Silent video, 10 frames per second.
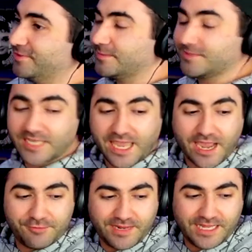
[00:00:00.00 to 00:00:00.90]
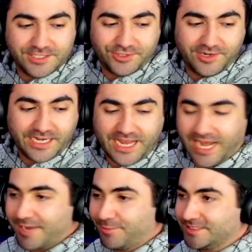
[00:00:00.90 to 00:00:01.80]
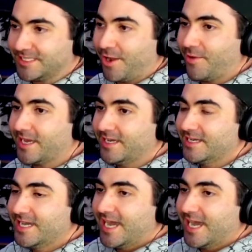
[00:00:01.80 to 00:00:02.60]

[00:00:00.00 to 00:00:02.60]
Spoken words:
So, yeah, I really enjoyed it. I like where it's going.